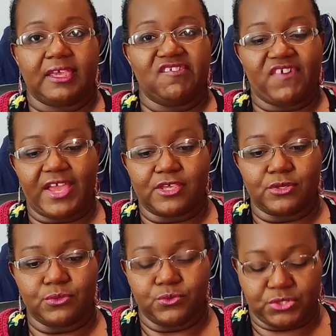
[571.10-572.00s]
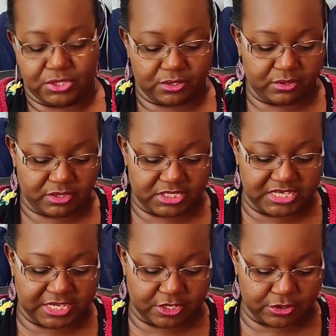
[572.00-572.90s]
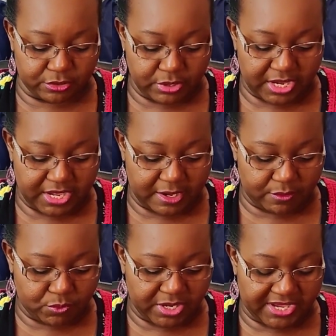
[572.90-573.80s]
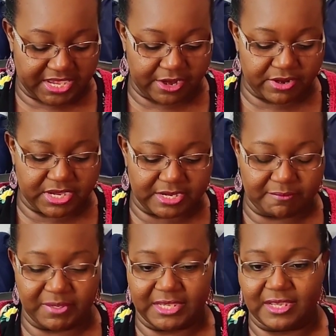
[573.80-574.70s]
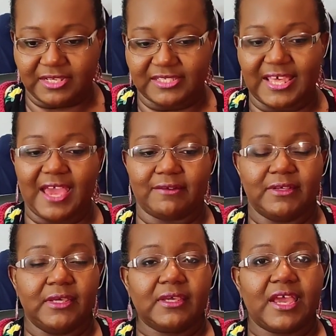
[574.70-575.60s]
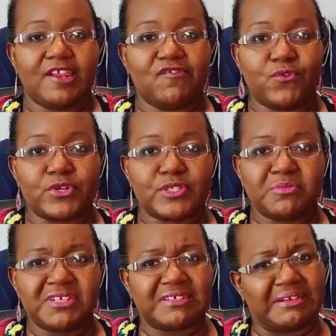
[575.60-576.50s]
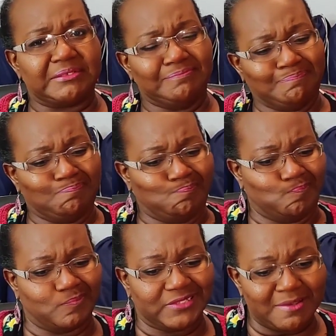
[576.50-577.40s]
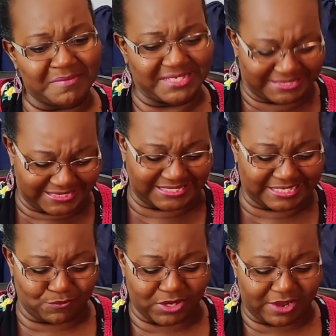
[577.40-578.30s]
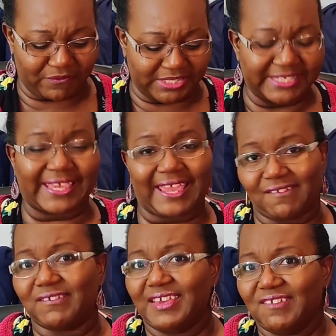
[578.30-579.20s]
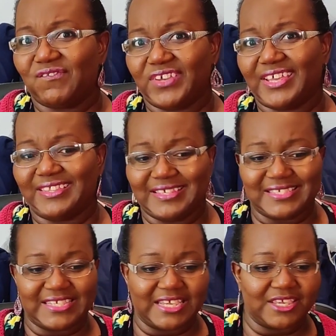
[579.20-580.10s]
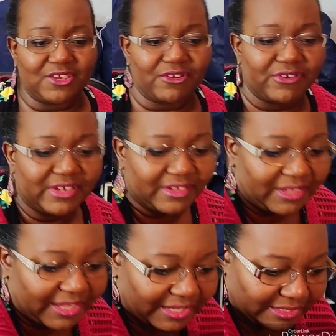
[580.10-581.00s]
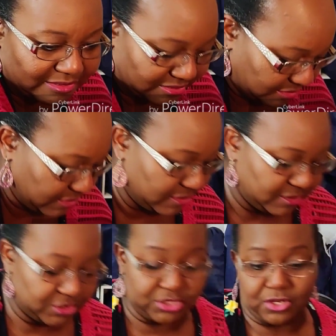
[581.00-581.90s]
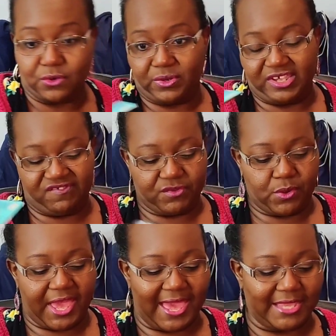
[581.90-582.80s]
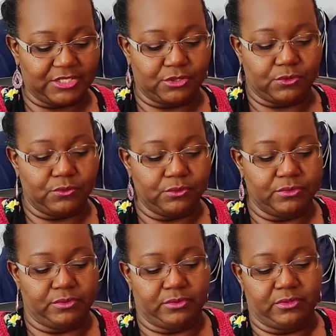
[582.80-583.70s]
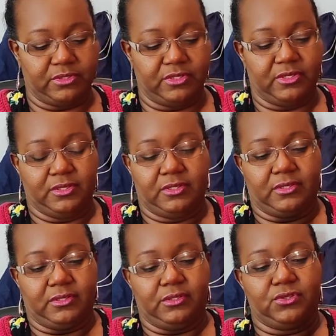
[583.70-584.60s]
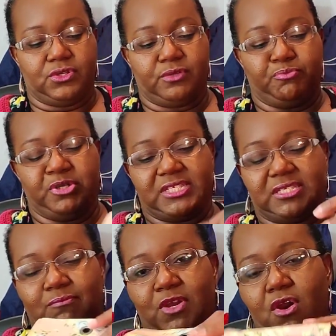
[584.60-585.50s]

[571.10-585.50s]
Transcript: if I use the Dinkier and what I carry in it, because that kind of forced me to go, let me see what I really can fit in this Dinkier. And so if you had to, you could put some